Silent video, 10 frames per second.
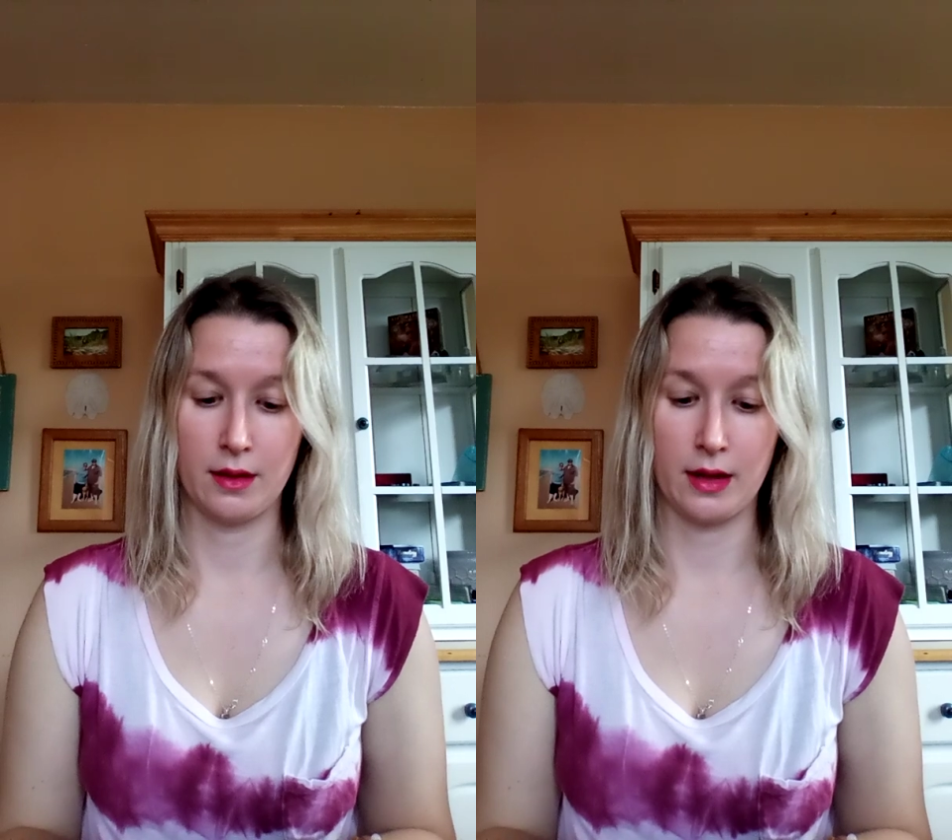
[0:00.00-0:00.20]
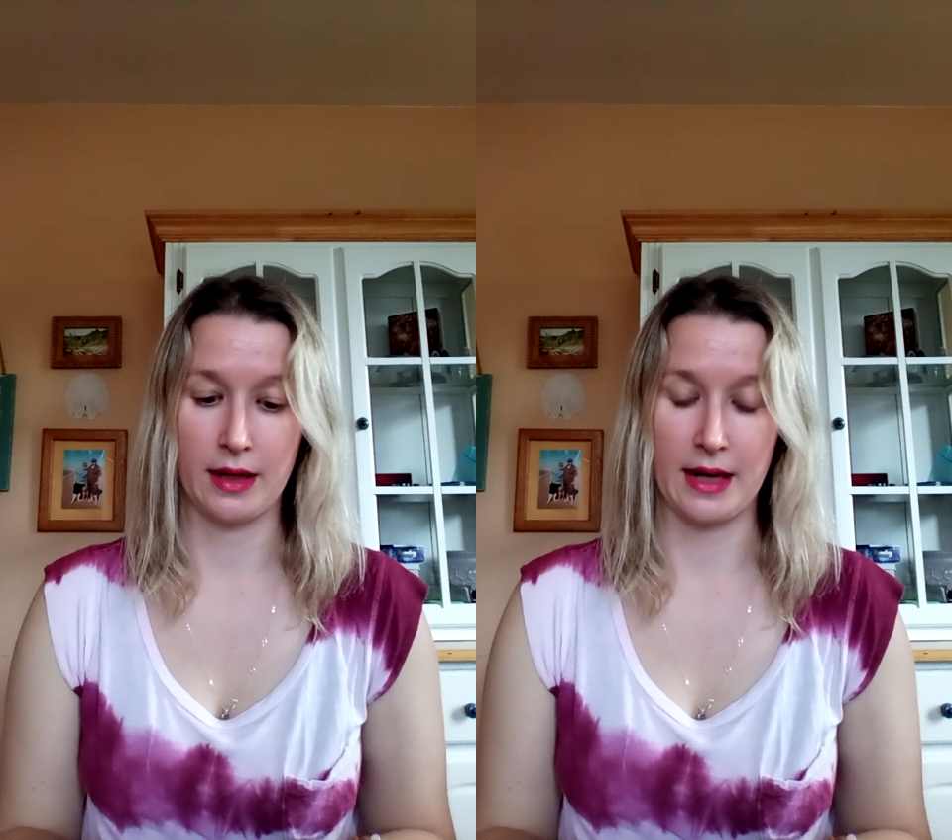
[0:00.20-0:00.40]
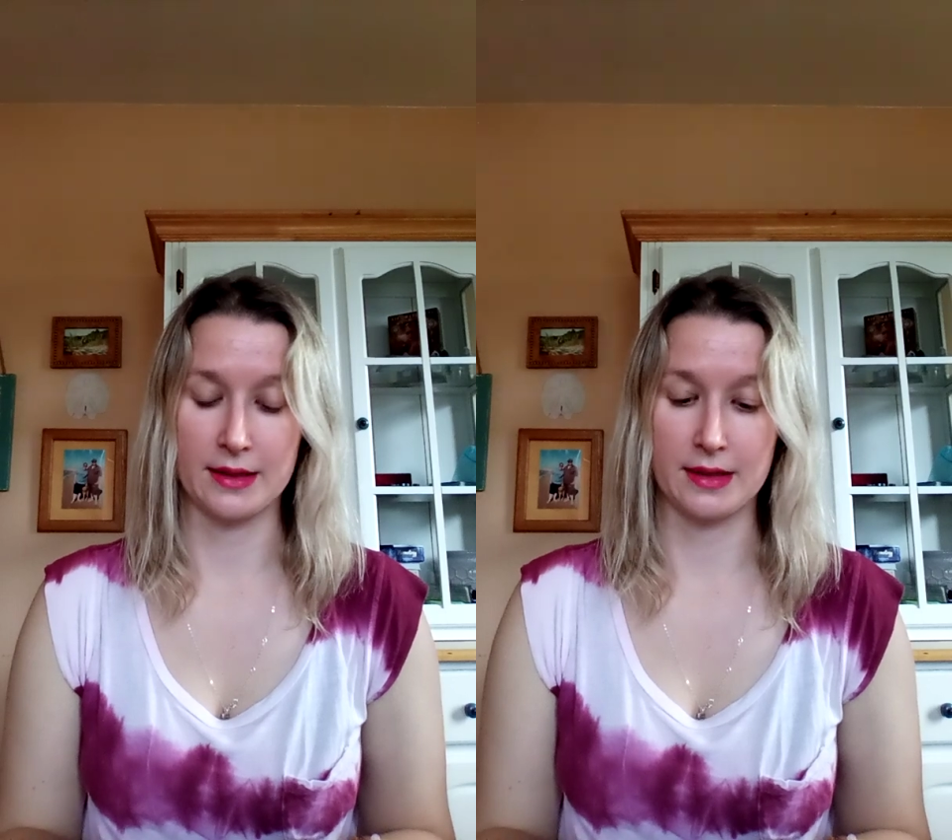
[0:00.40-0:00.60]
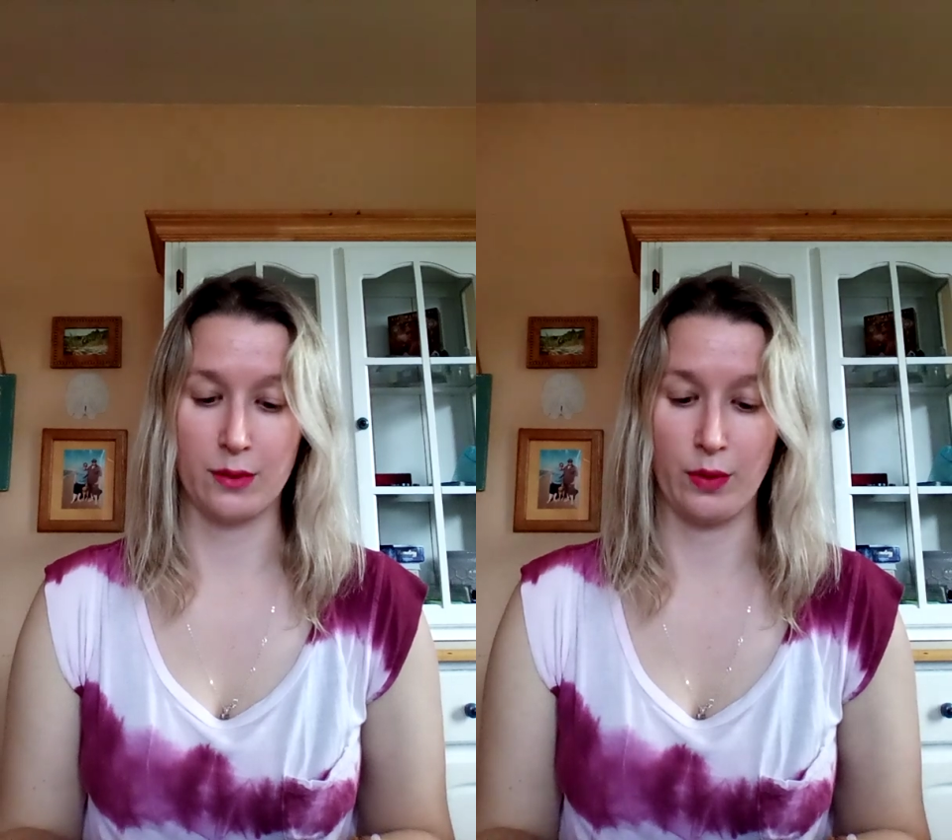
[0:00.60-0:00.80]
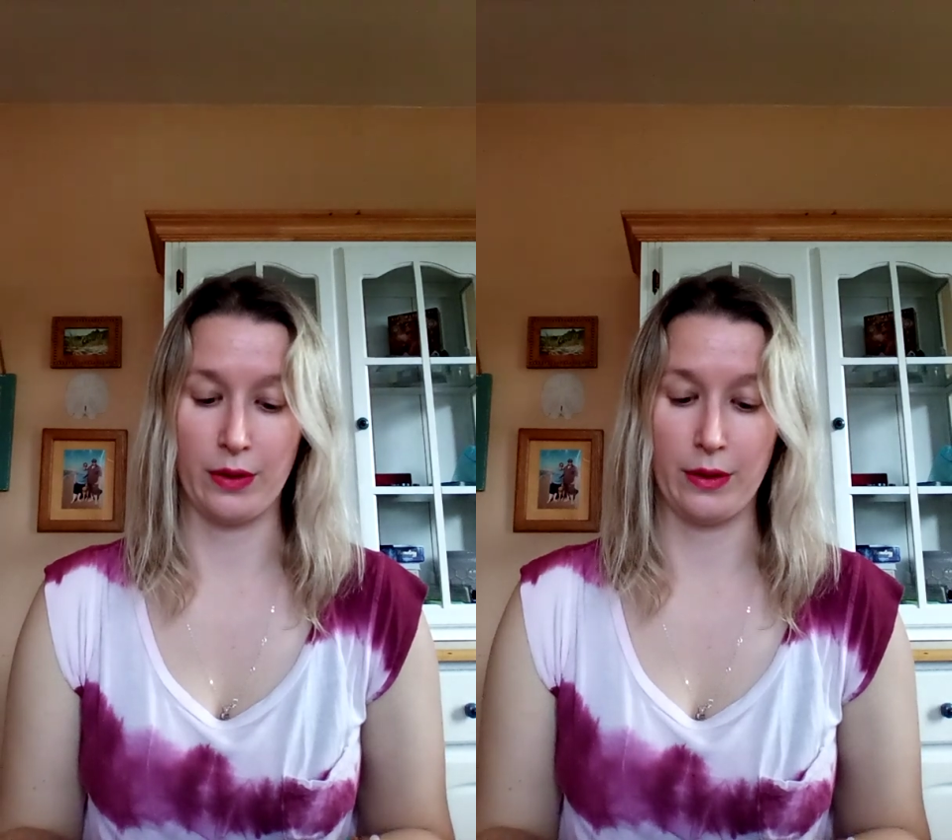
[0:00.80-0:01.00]
connects
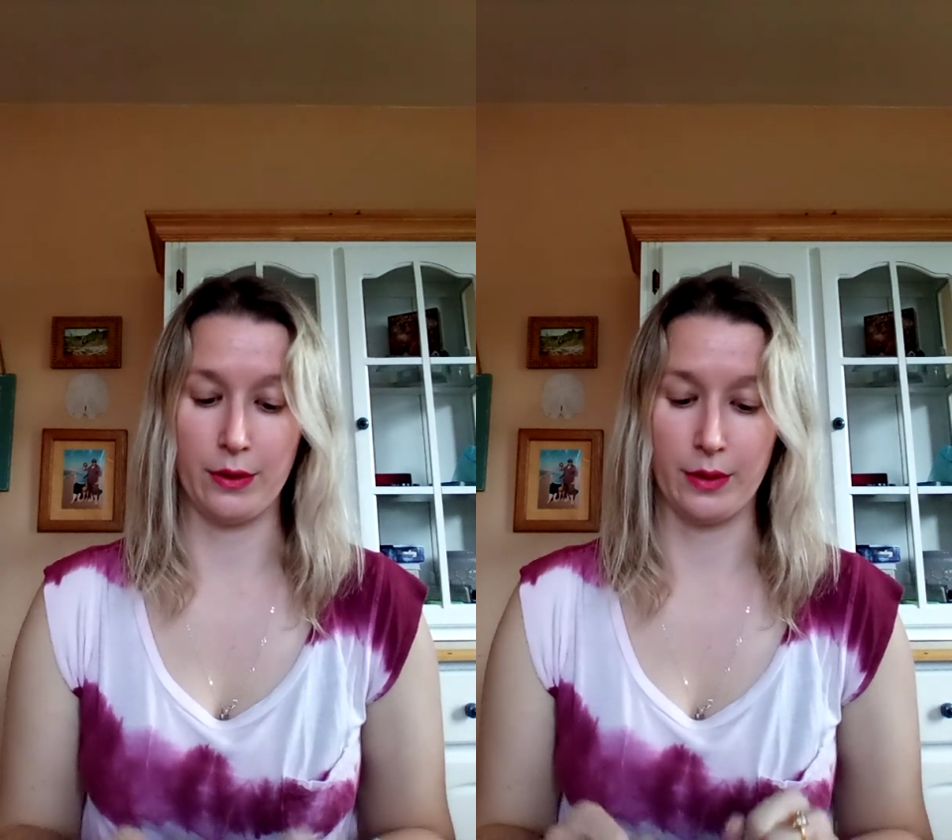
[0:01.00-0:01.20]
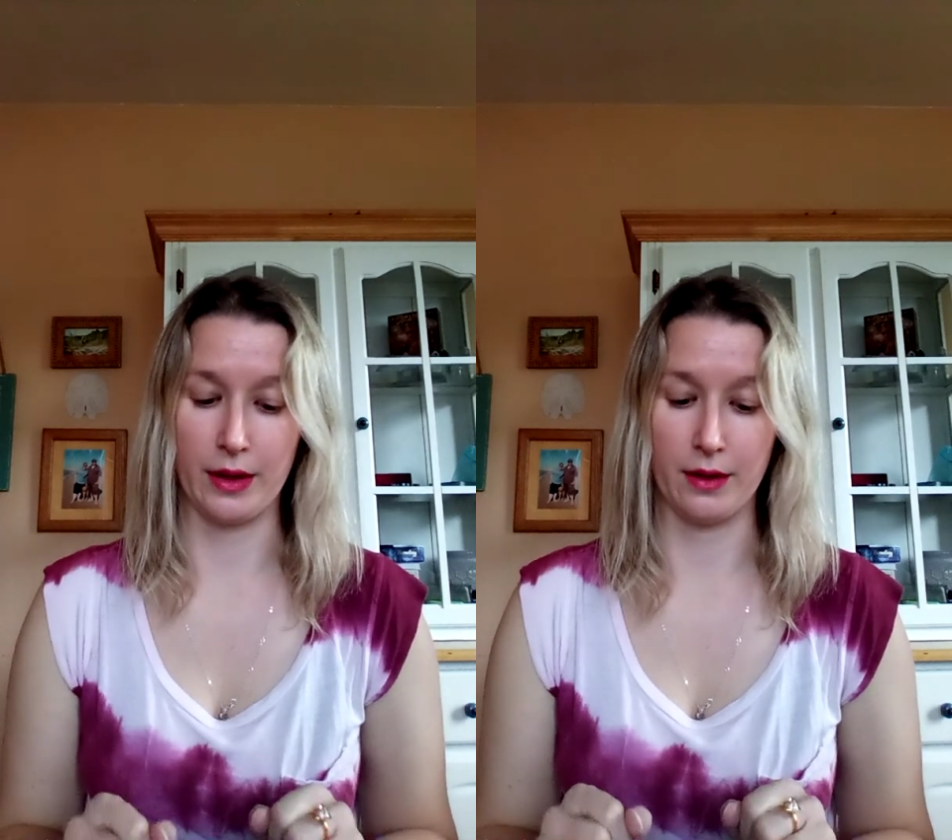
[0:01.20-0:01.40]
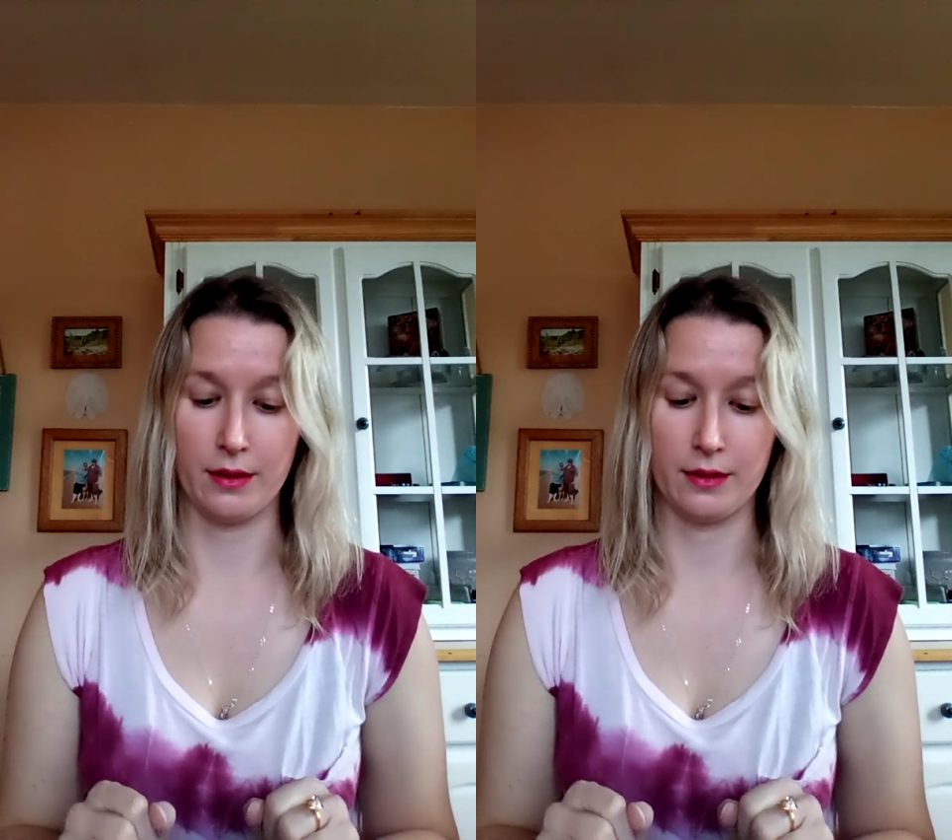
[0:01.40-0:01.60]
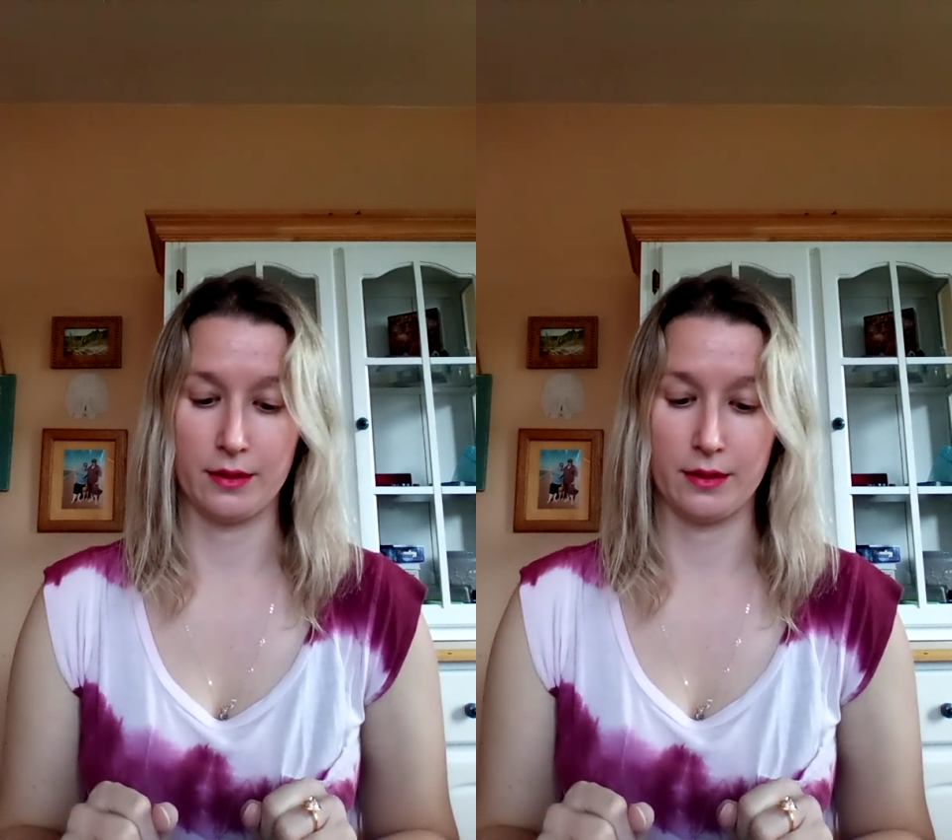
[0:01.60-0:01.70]
in with you here.